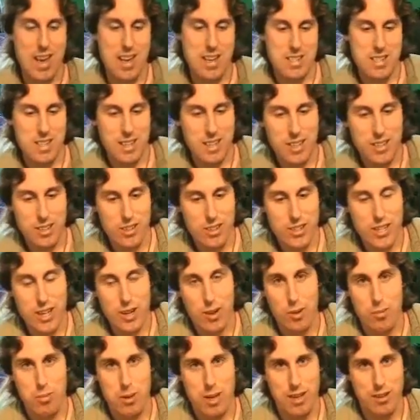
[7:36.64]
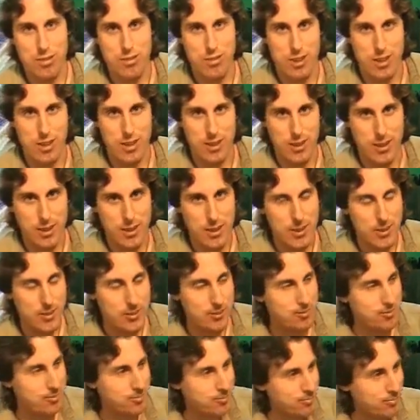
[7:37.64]
And here's how it backfired.
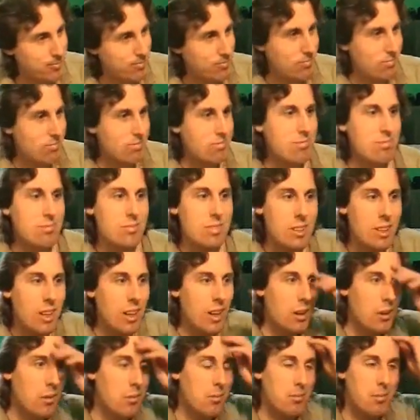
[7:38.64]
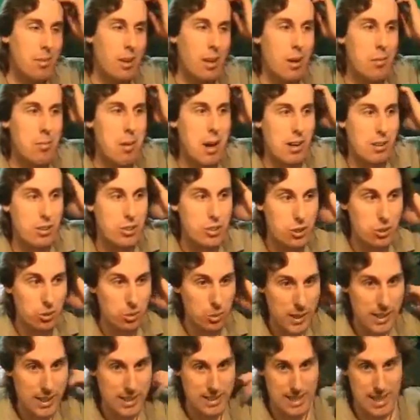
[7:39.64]
About
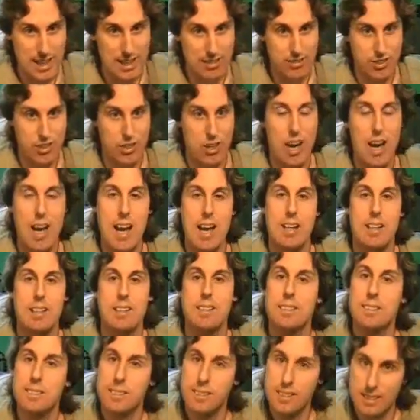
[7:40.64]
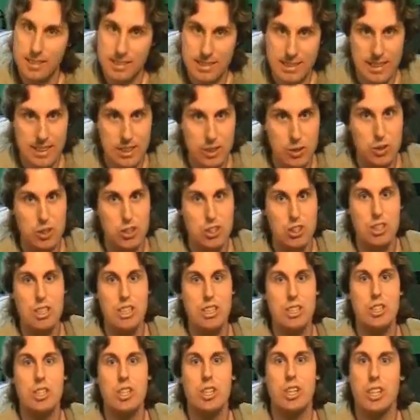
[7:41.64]
2 weeks after I had
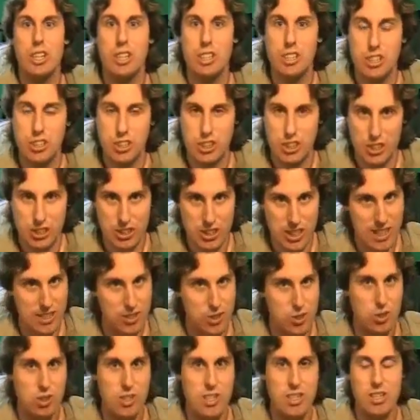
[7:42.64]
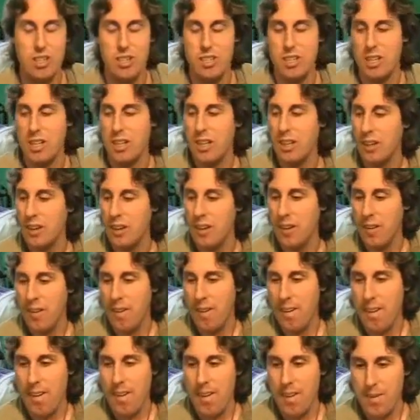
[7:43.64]
continuously charged this astral entity,
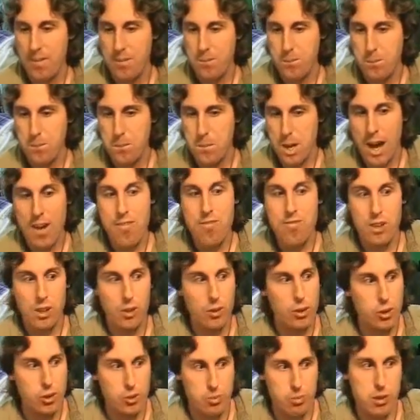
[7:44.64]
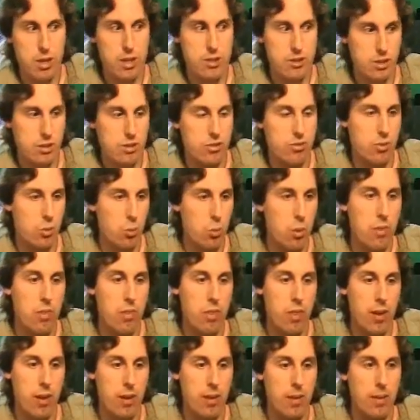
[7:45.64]
I felt its presence for
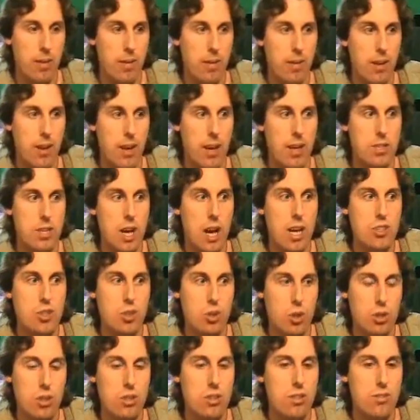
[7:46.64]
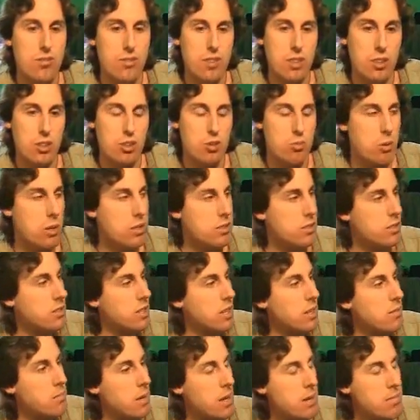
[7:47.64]
one thing. I started to feel its
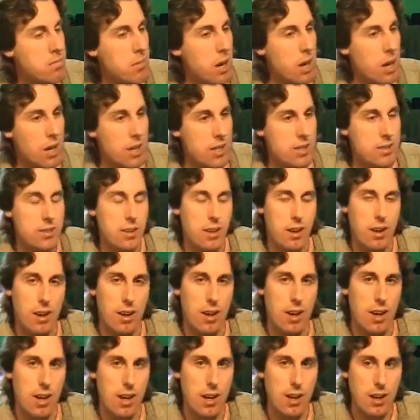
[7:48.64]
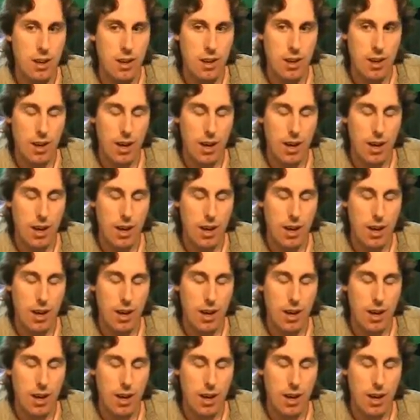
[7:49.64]
presence in my mind's eye.